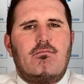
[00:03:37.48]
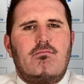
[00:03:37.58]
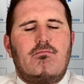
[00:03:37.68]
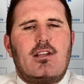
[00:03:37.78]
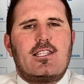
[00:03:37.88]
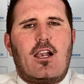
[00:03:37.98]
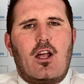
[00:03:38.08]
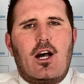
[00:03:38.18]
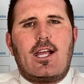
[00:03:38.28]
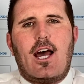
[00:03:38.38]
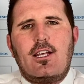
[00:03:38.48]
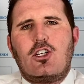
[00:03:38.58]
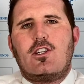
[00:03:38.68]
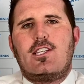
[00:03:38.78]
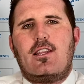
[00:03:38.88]
there's a lot of
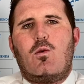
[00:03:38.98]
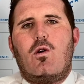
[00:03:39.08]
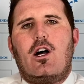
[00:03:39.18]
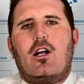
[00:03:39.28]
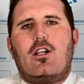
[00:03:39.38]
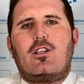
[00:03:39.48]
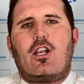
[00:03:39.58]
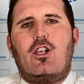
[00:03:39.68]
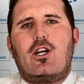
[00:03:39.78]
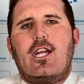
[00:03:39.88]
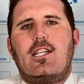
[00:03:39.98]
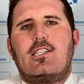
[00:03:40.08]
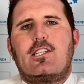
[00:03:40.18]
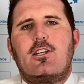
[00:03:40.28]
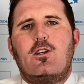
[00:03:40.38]
countries in the world looking
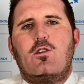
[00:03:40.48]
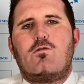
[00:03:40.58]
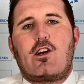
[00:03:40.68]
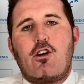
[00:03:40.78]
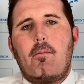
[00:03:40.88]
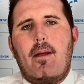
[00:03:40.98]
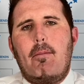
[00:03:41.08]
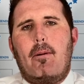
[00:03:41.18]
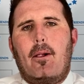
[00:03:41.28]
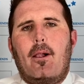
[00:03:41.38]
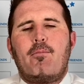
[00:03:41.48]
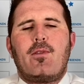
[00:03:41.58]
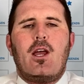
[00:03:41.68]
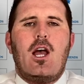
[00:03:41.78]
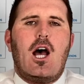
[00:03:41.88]
to recruit people,
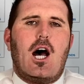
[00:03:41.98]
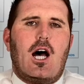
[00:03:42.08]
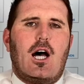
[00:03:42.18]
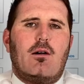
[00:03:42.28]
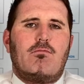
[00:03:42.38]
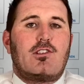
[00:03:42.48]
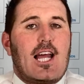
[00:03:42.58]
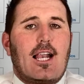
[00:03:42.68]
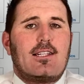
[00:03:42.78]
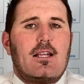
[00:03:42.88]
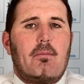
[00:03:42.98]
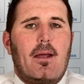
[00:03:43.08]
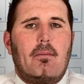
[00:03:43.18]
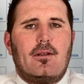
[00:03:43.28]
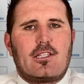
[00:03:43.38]
talented
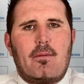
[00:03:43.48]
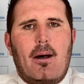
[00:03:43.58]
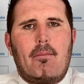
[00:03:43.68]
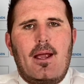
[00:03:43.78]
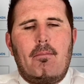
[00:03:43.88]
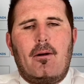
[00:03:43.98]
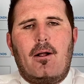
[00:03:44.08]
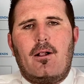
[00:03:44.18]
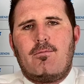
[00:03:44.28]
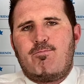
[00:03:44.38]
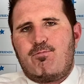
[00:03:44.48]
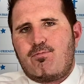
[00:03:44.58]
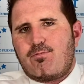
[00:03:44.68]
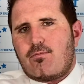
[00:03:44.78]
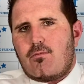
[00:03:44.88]
people, smart people,
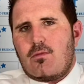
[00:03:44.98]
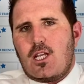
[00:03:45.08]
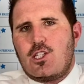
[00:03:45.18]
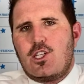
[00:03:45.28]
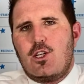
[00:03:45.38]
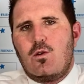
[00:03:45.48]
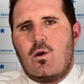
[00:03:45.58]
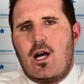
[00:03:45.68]
to